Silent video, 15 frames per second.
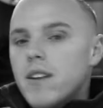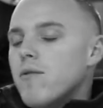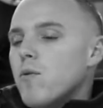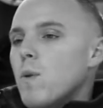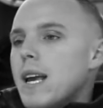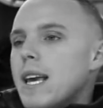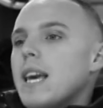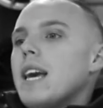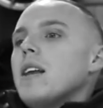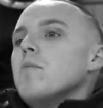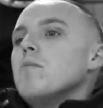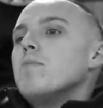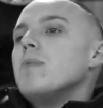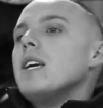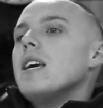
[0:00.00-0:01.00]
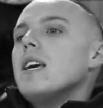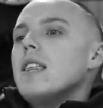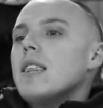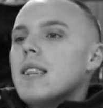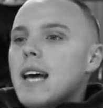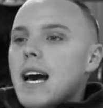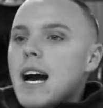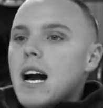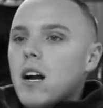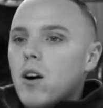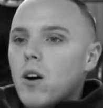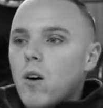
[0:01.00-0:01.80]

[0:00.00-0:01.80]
if we can be that